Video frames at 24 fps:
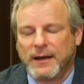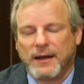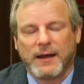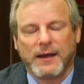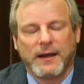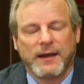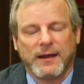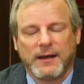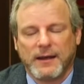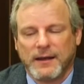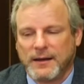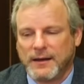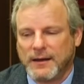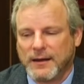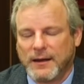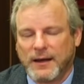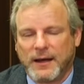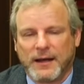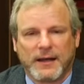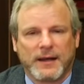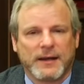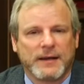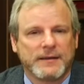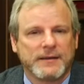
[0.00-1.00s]
And
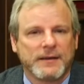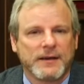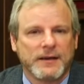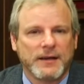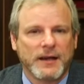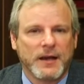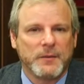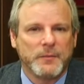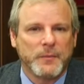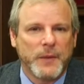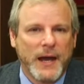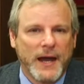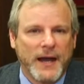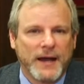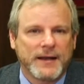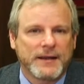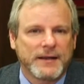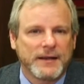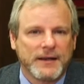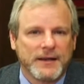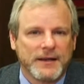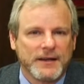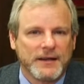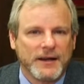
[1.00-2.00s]
I got to tell you, I'm
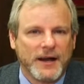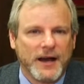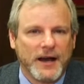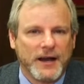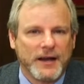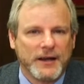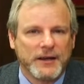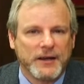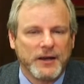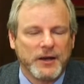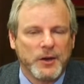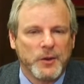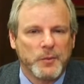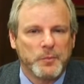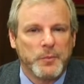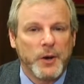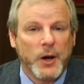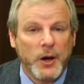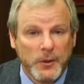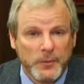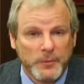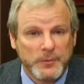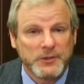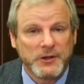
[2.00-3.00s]
back and I am
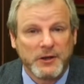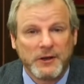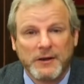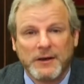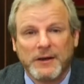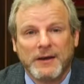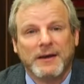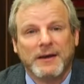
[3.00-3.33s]
pumped.